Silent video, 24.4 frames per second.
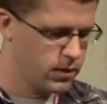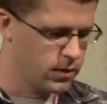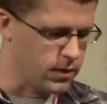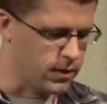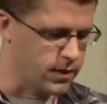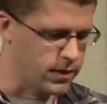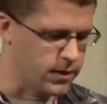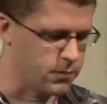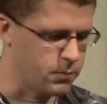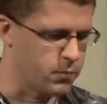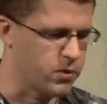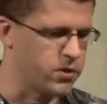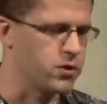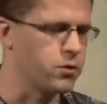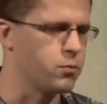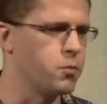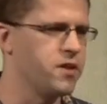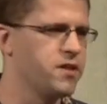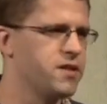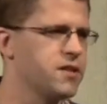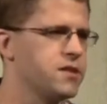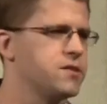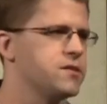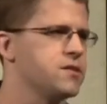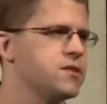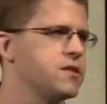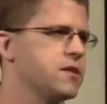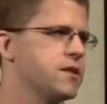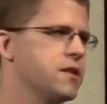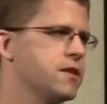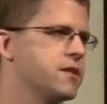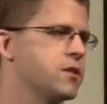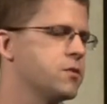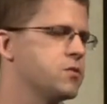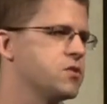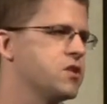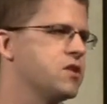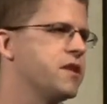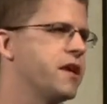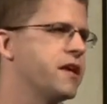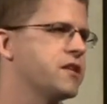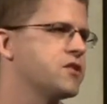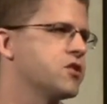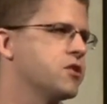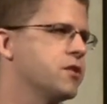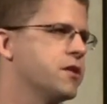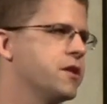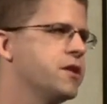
Uh, but we did see that there was a natural